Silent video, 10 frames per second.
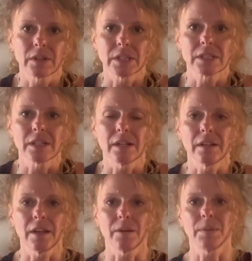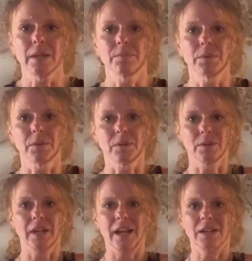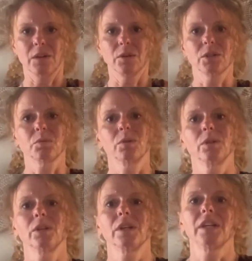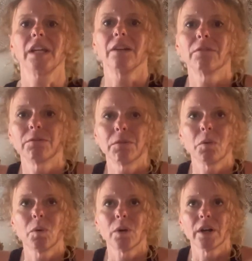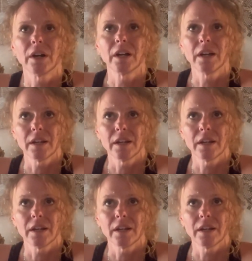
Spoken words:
because a lot of people I notice were looking for